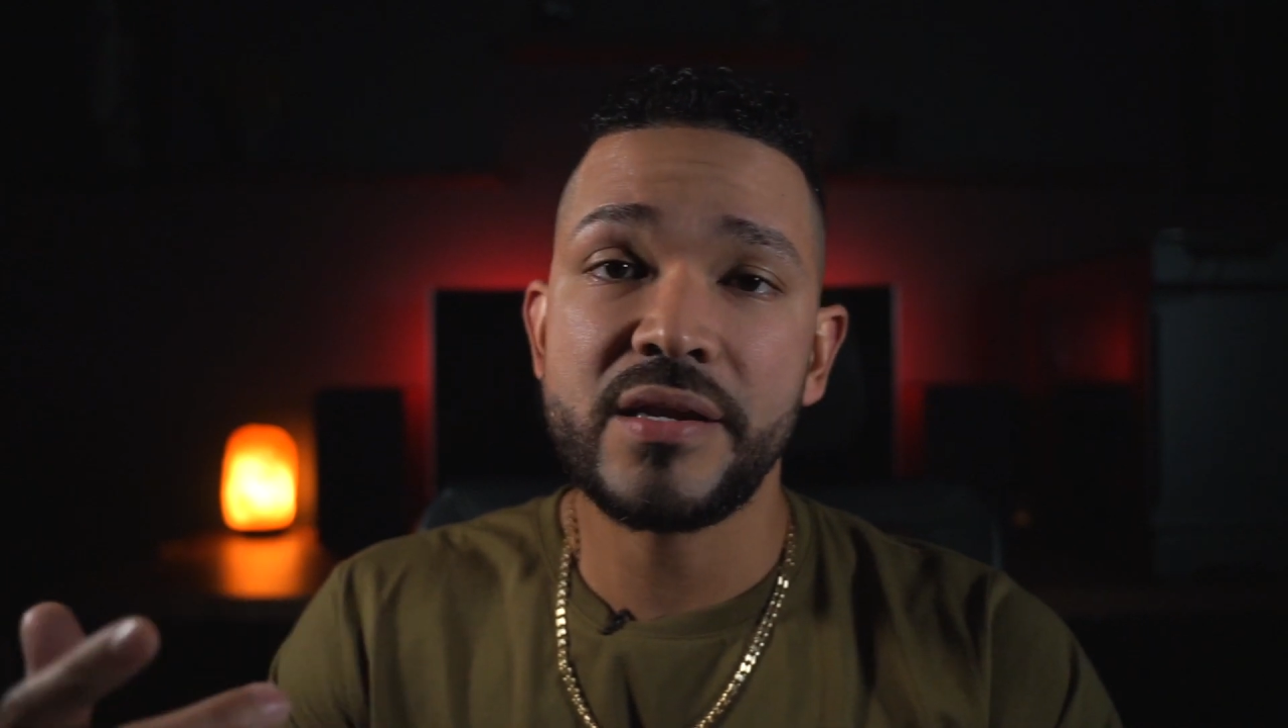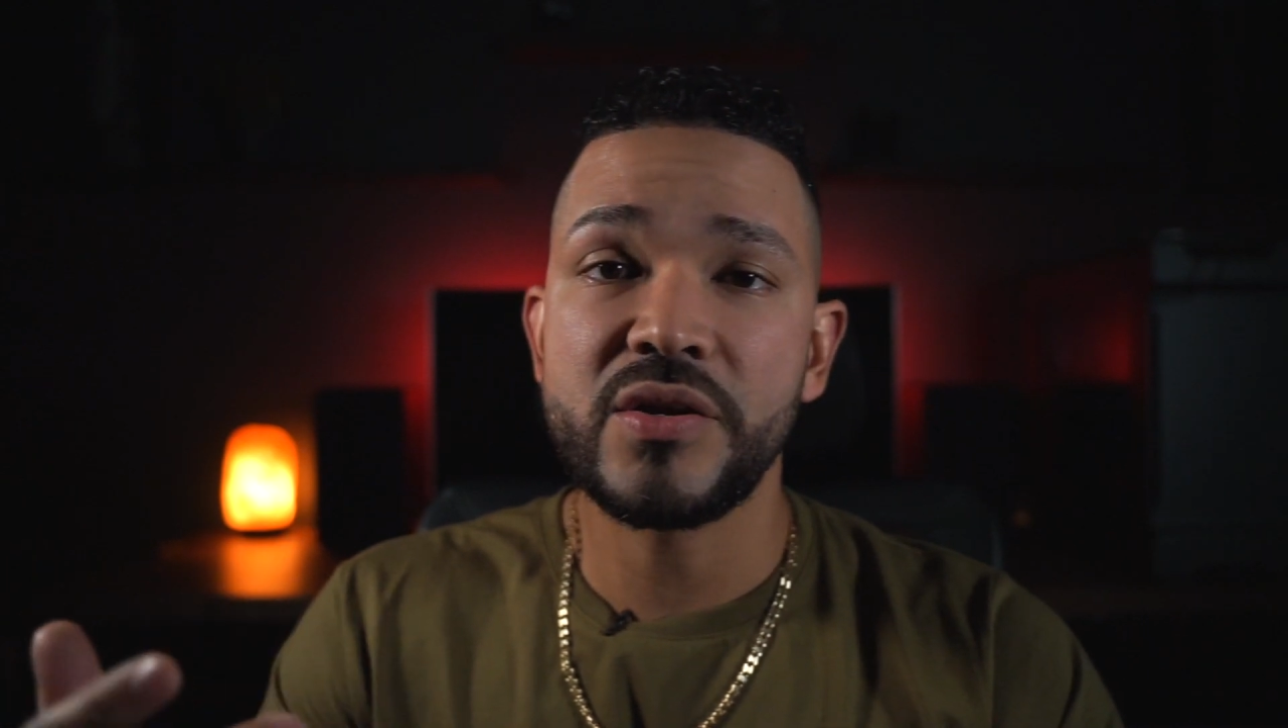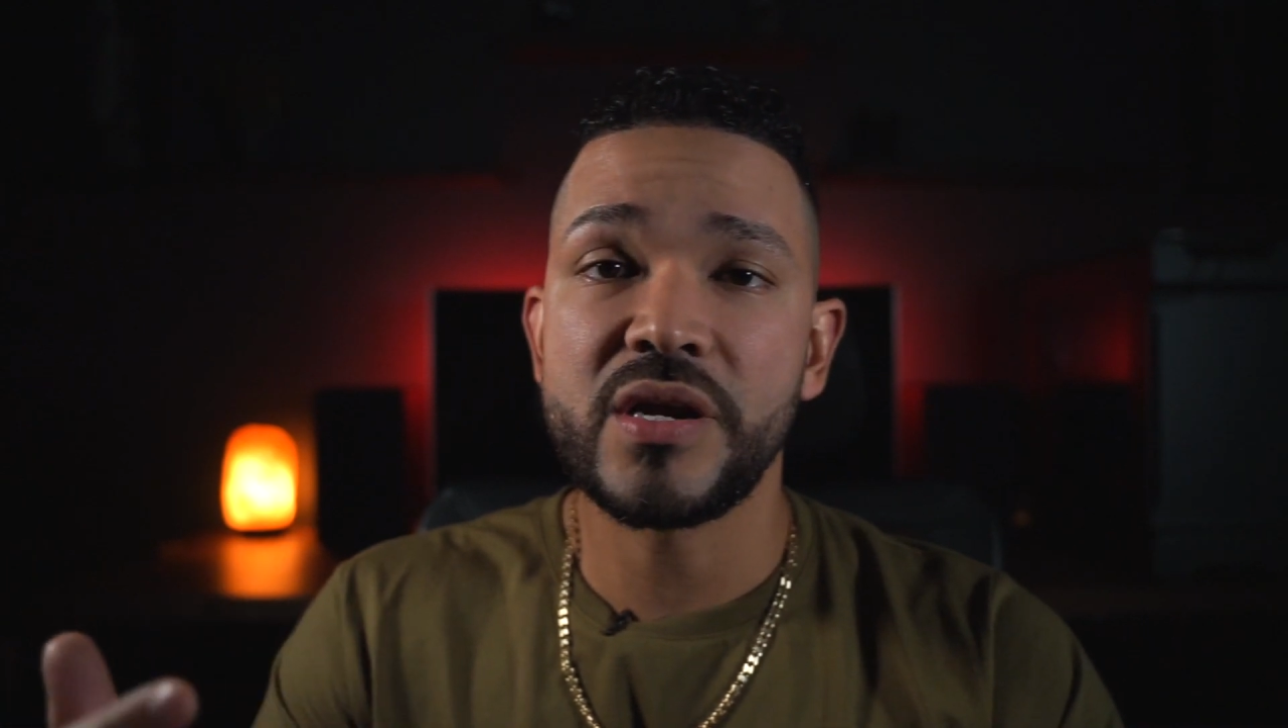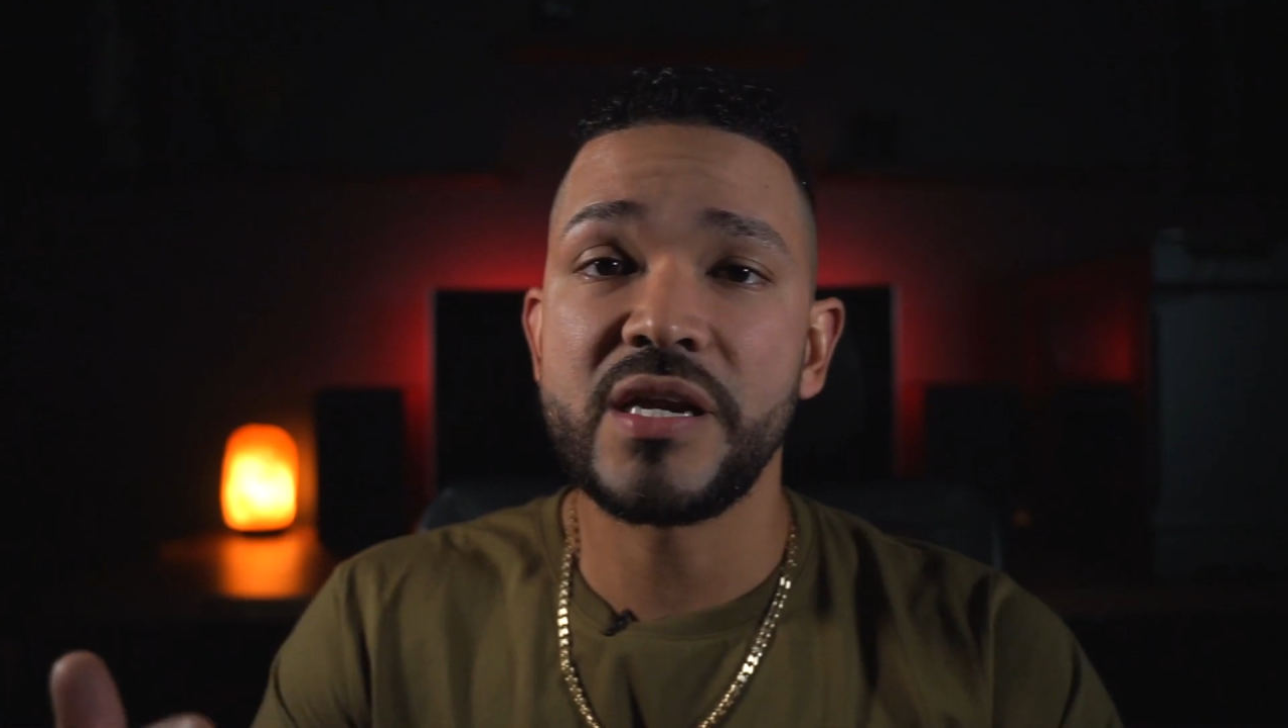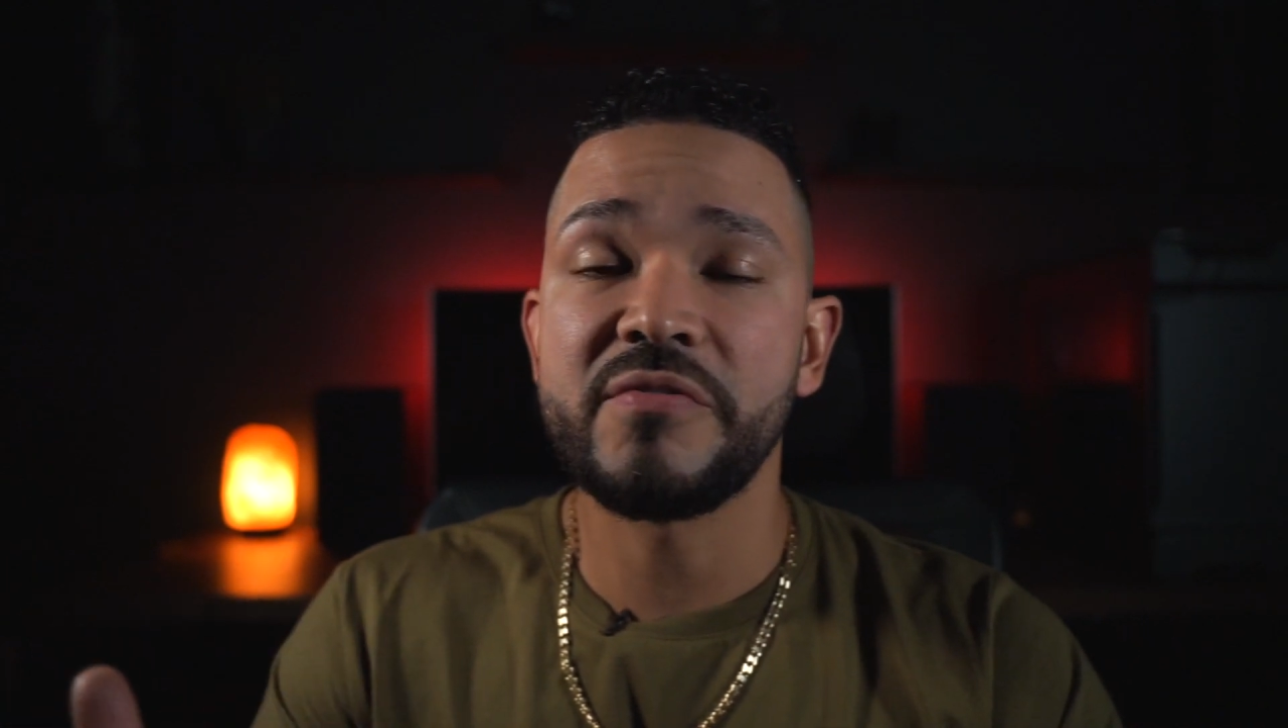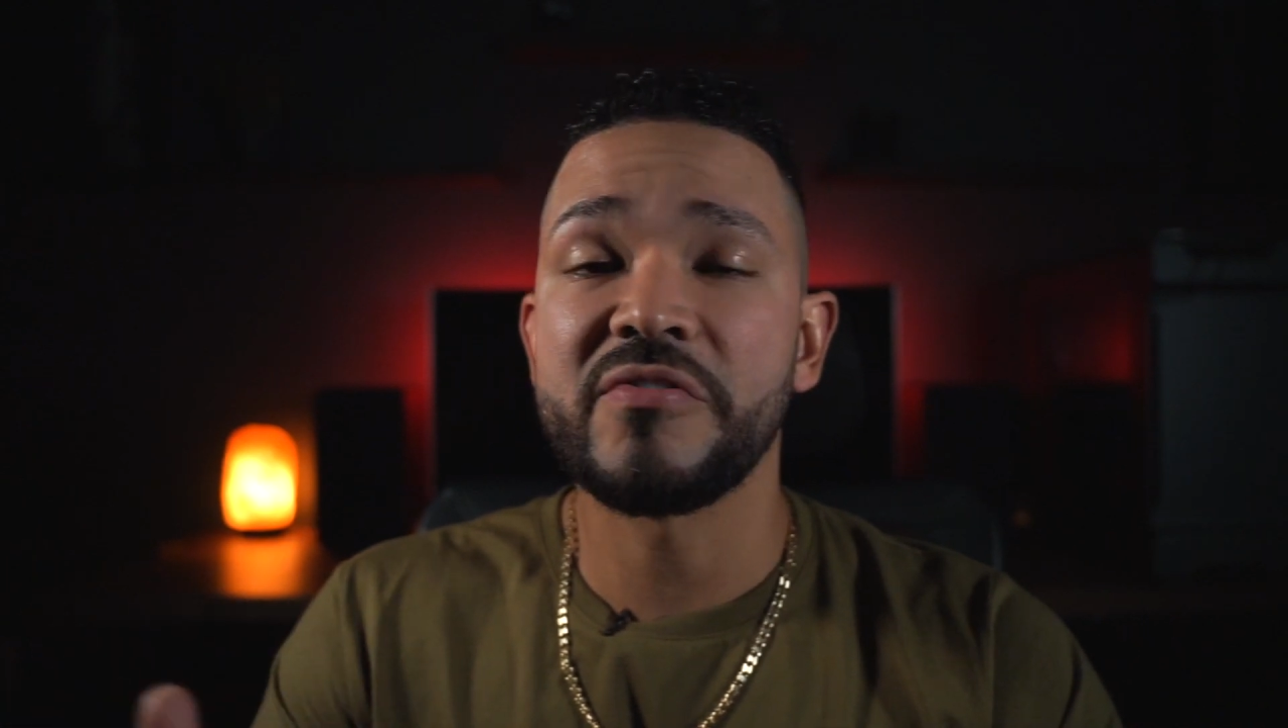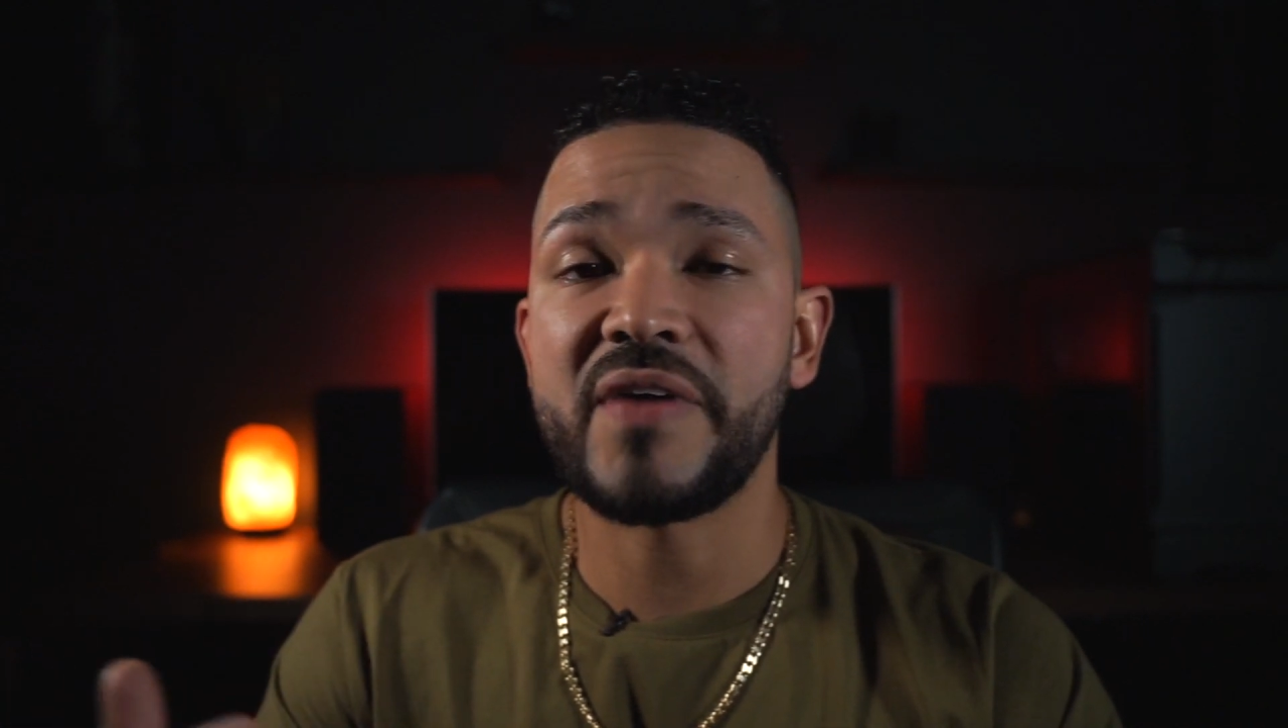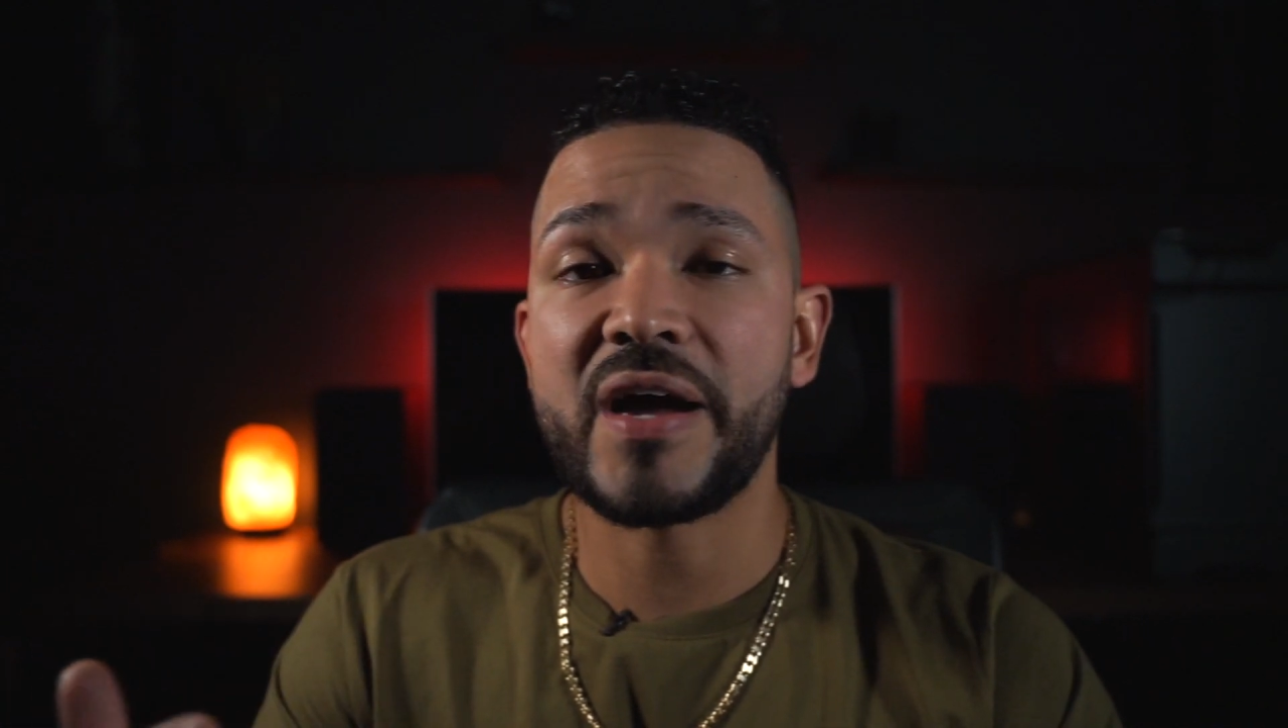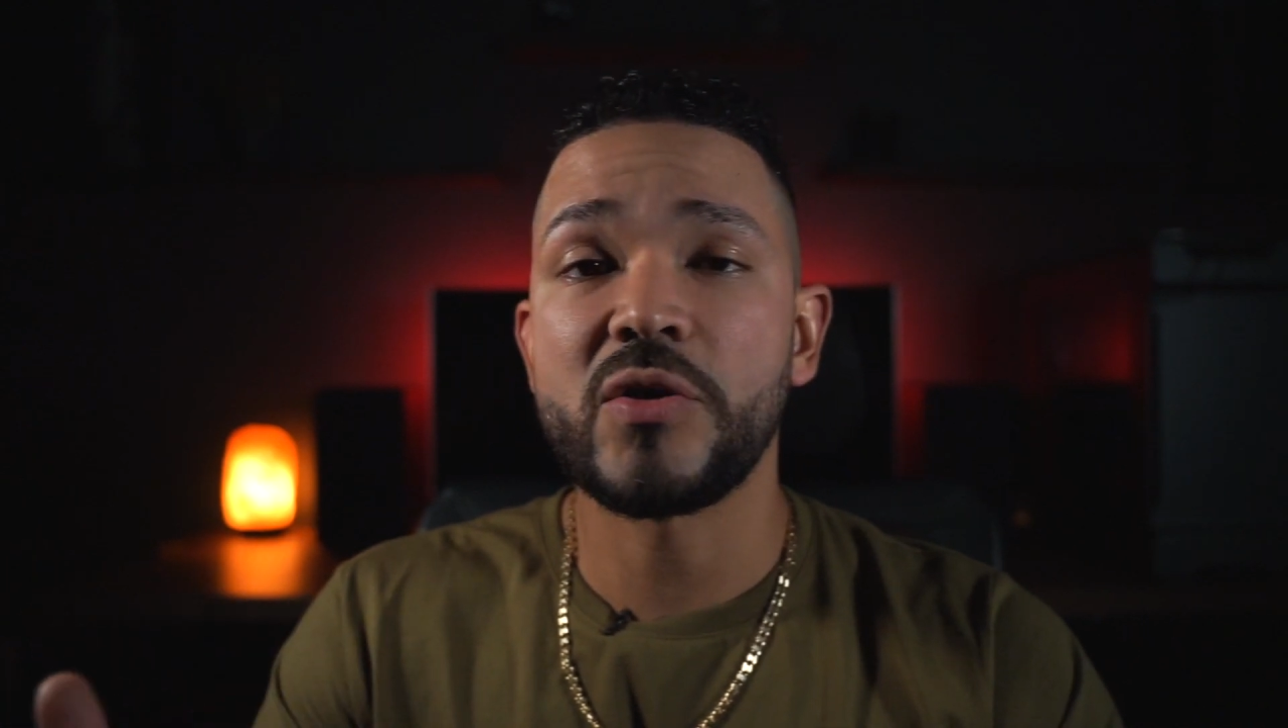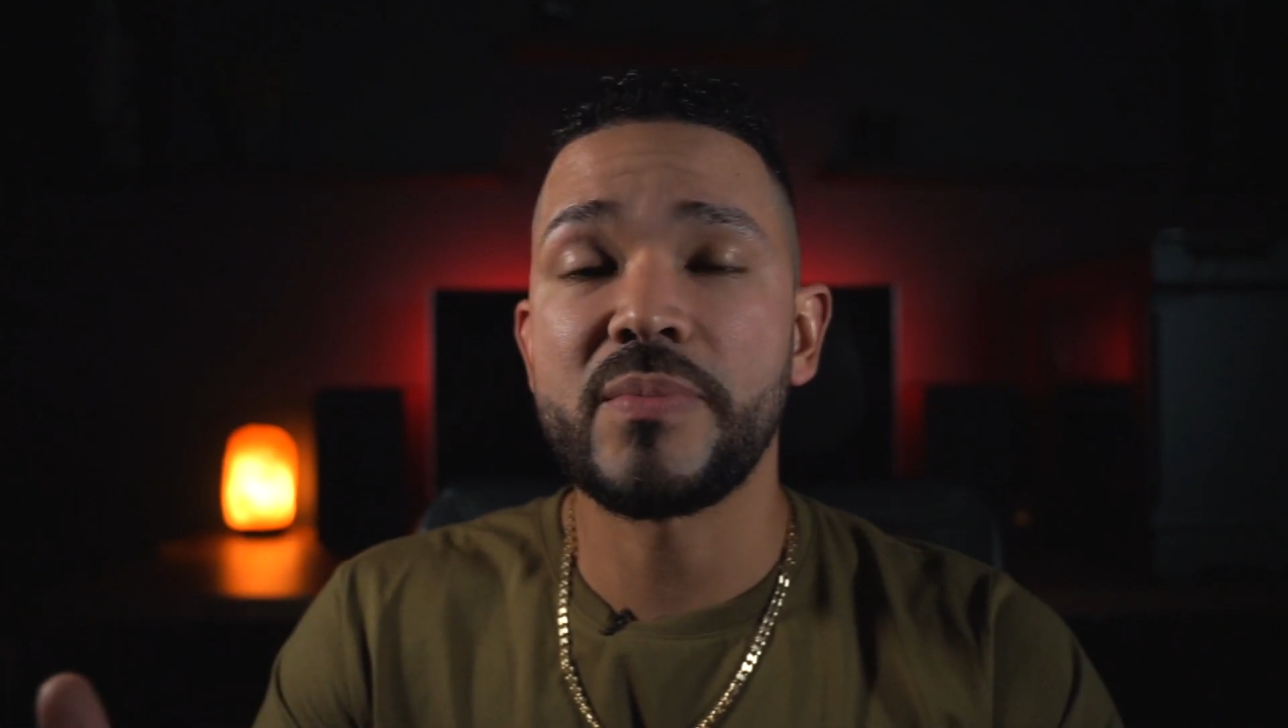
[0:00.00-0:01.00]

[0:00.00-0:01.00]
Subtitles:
you can even final